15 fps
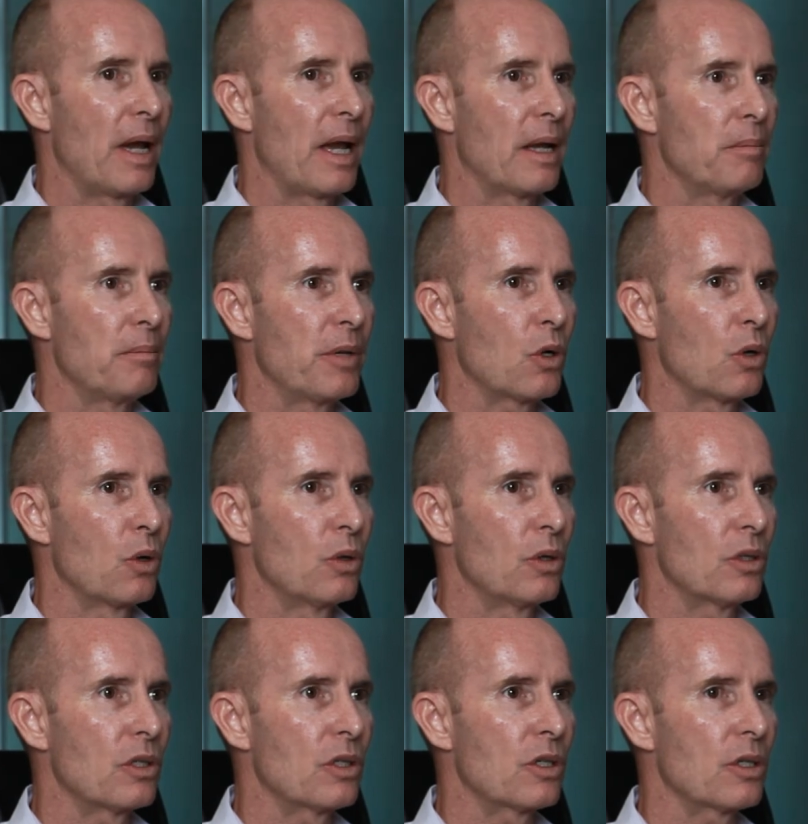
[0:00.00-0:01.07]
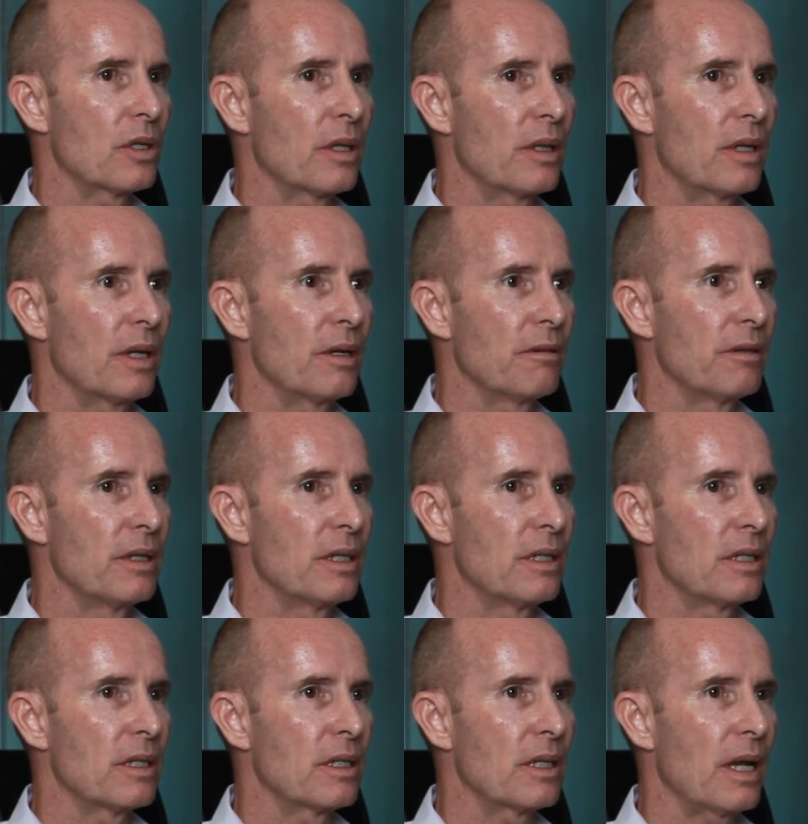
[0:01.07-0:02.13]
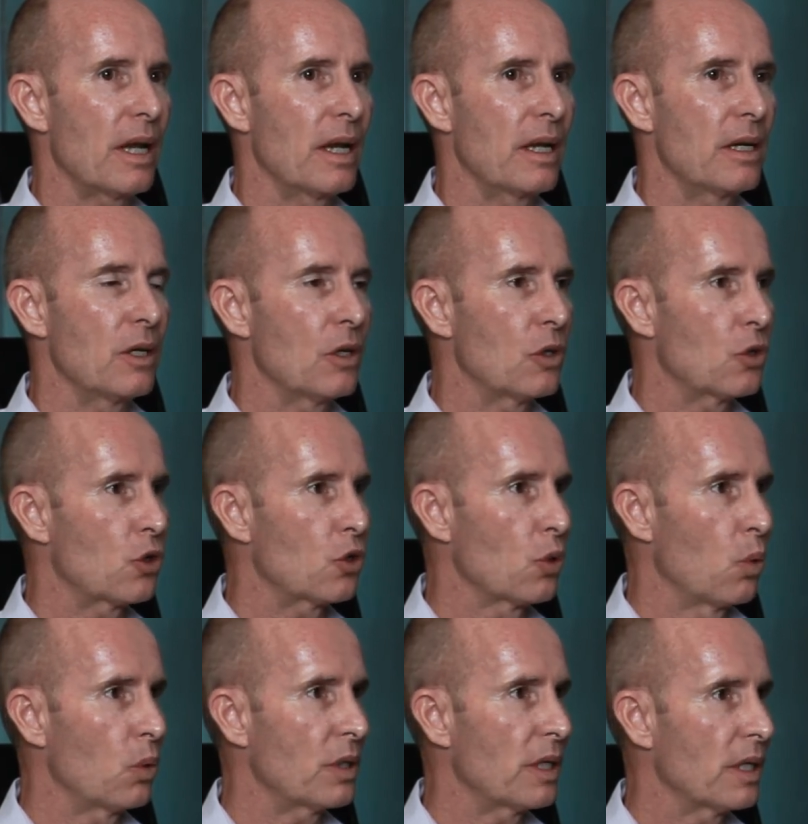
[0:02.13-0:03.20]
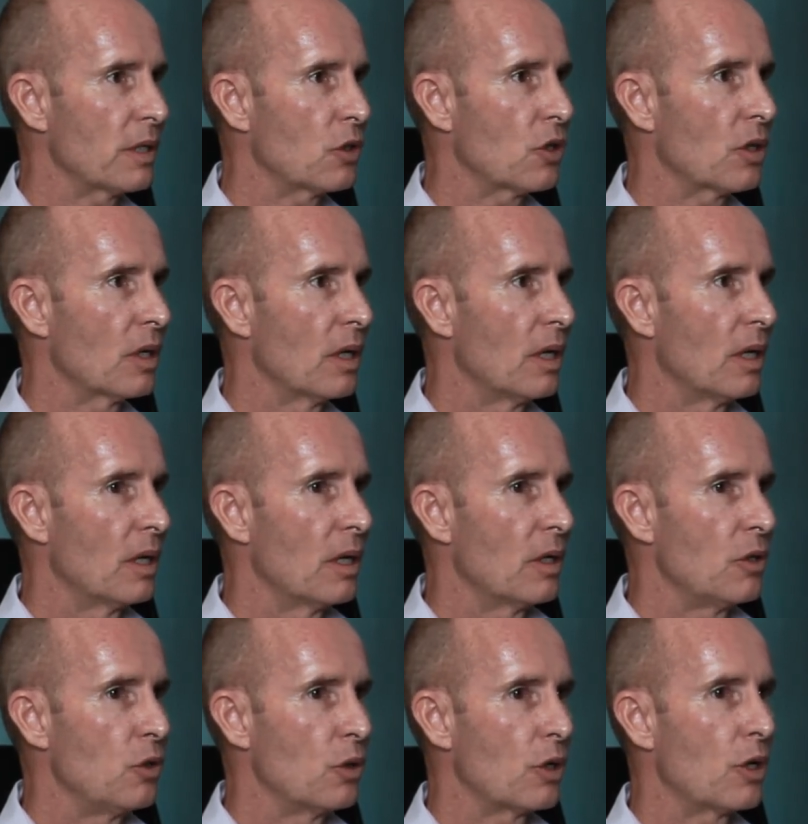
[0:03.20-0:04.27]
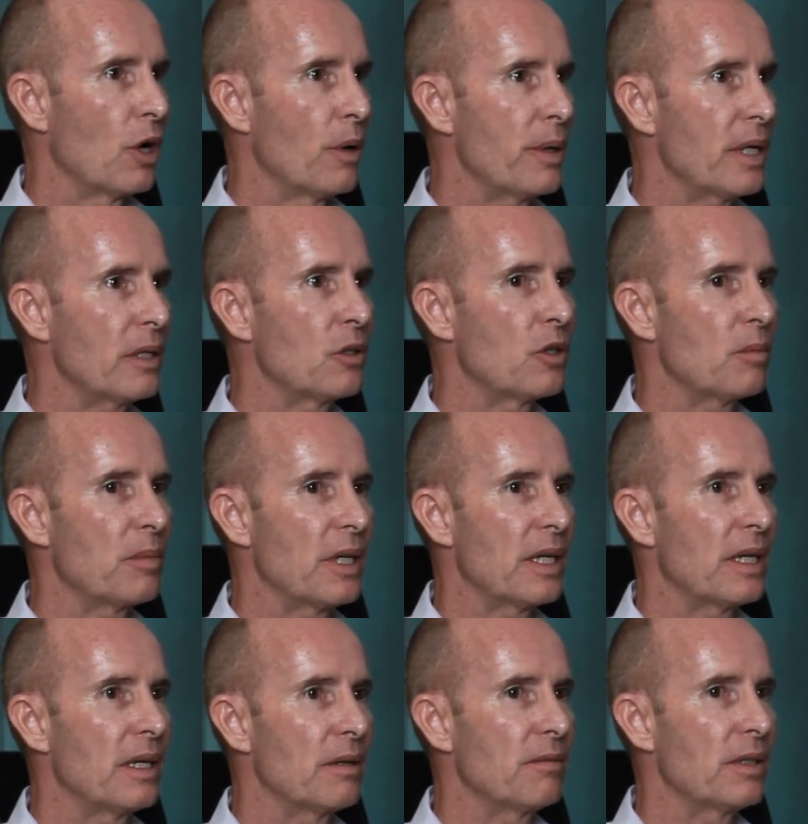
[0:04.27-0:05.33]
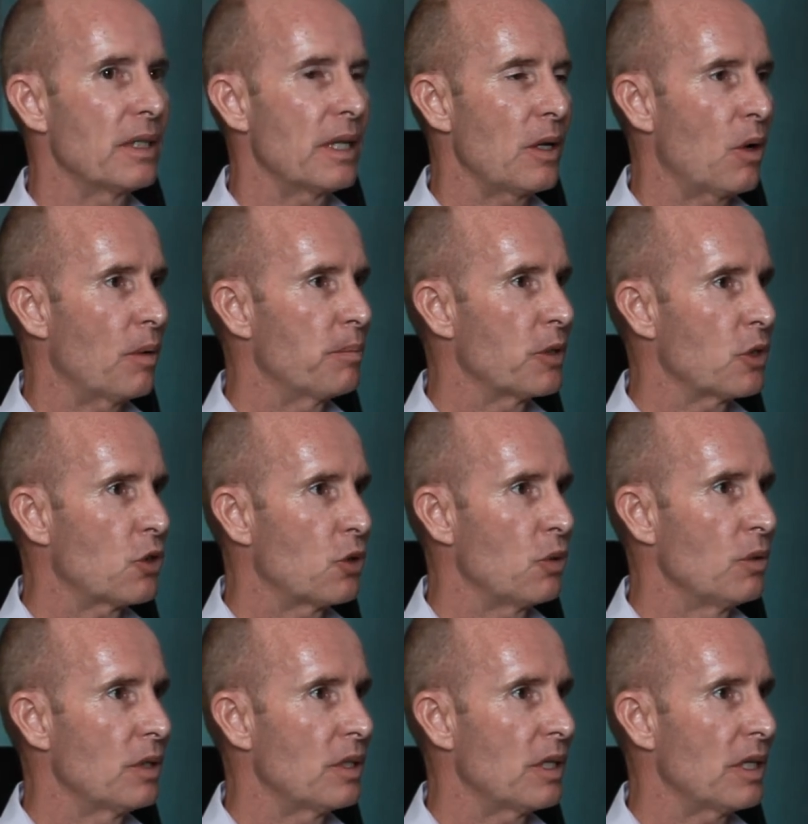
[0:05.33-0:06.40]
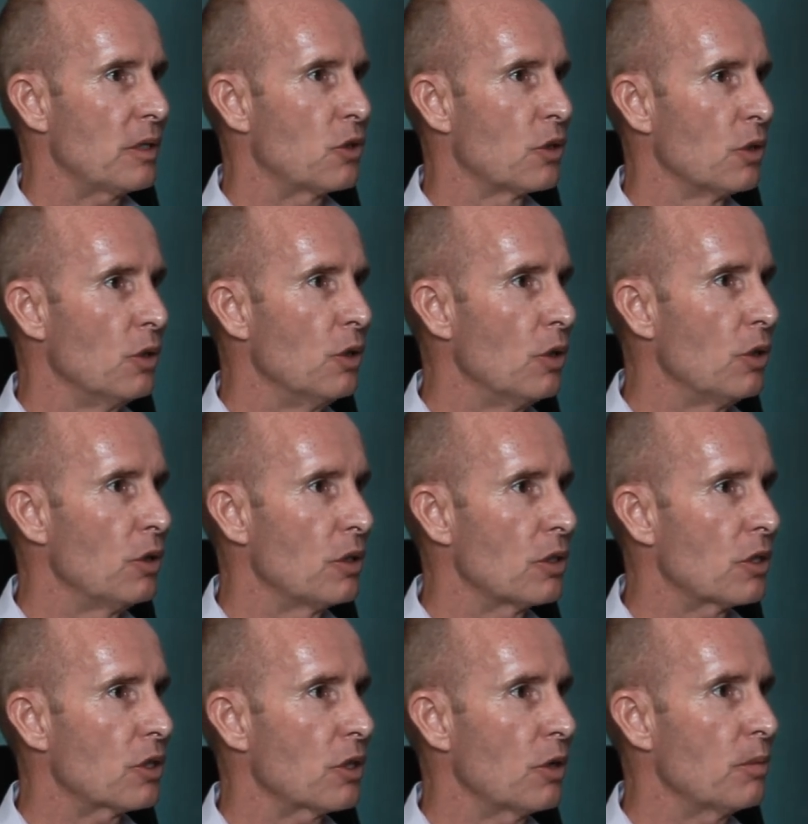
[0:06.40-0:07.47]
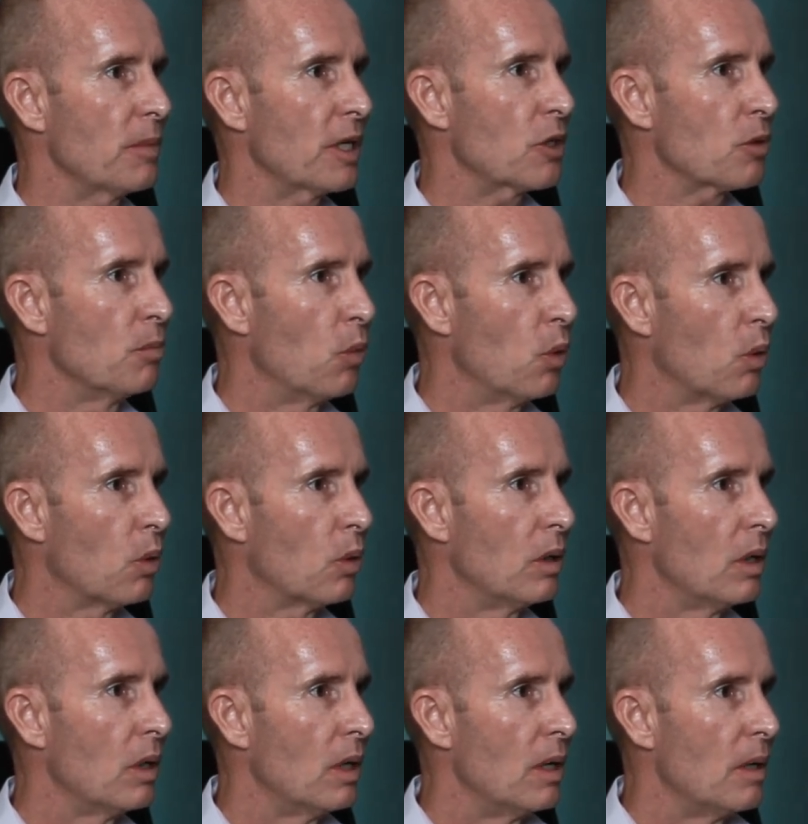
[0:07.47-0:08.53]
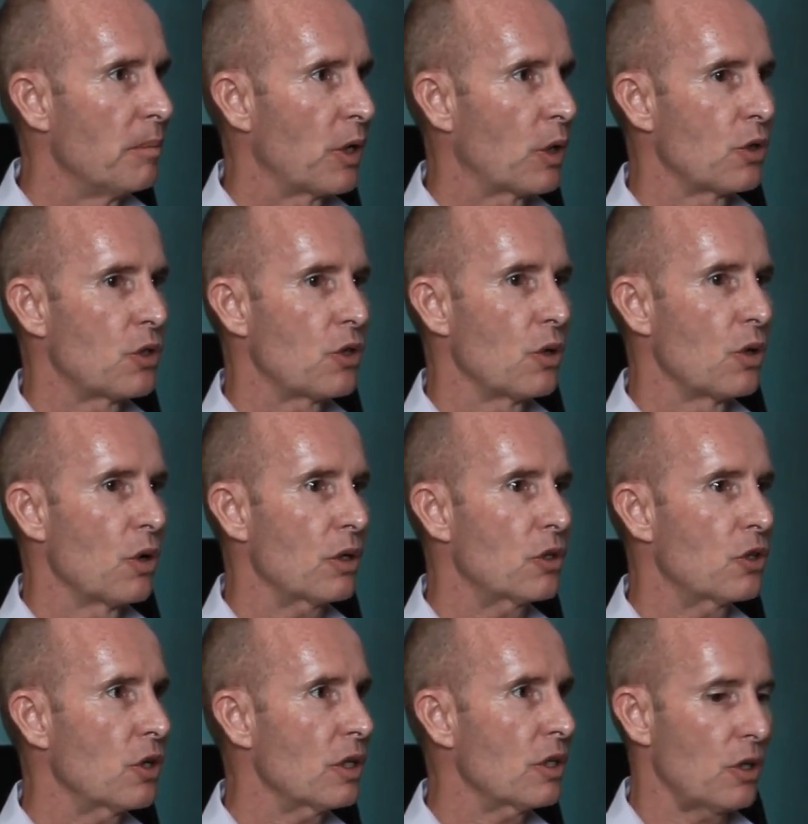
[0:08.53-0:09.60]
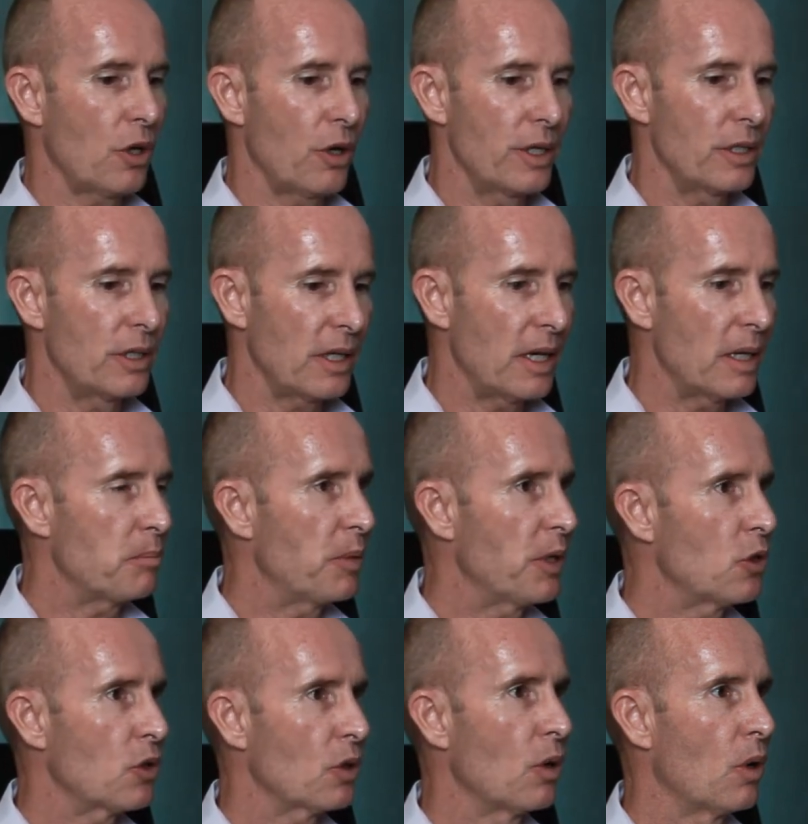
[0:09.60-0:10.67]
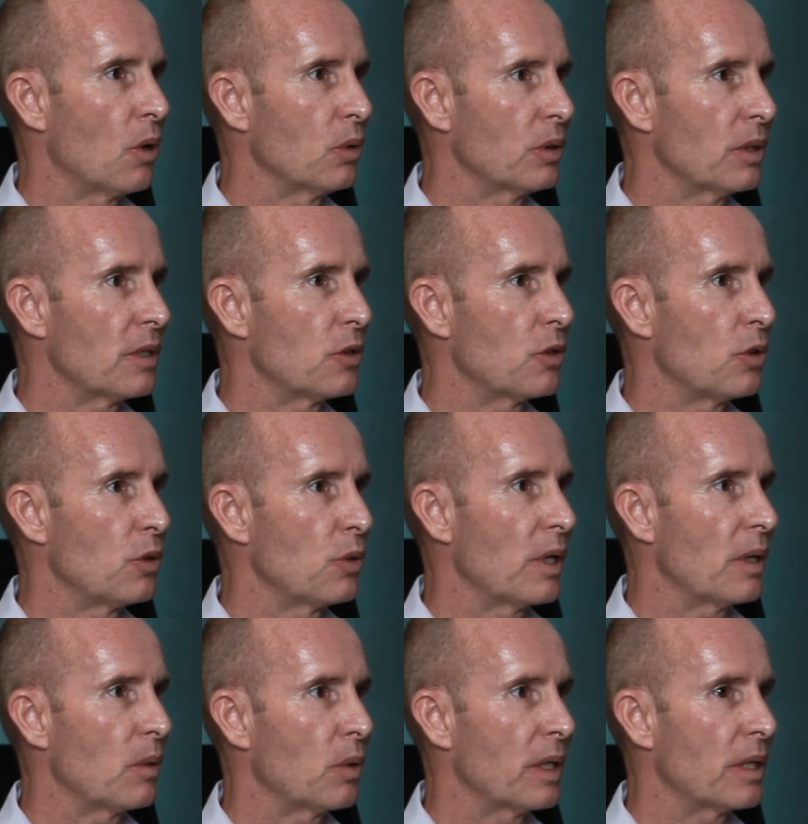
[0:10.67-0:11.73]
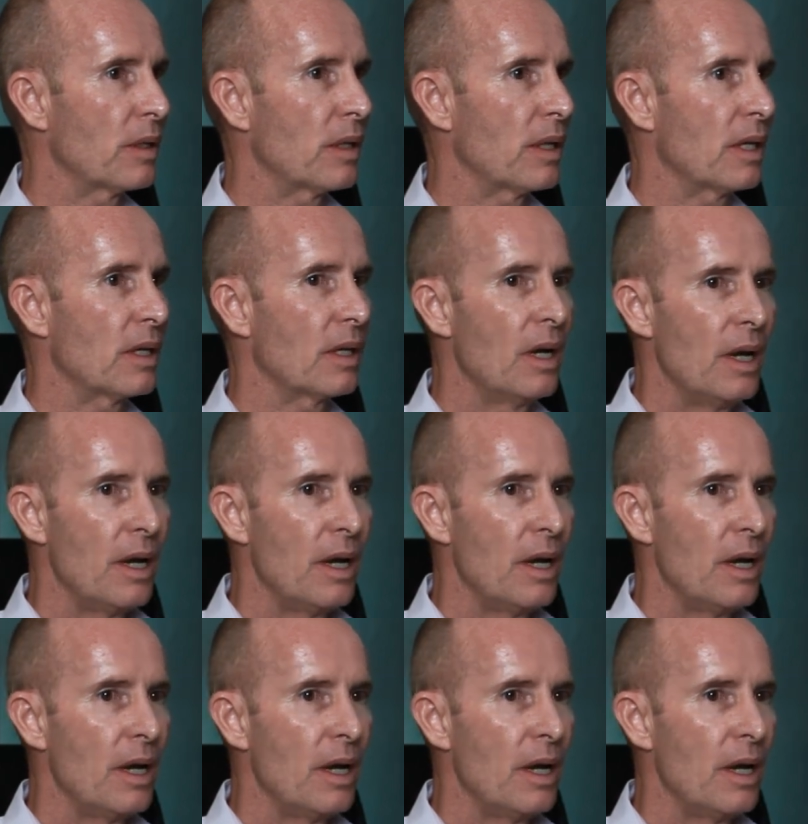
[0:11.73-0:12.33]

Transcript: and because there is a shortage, you're going to be given the opportunity to learn so much more, because you're not just going to get pigeonholed into doing one thing.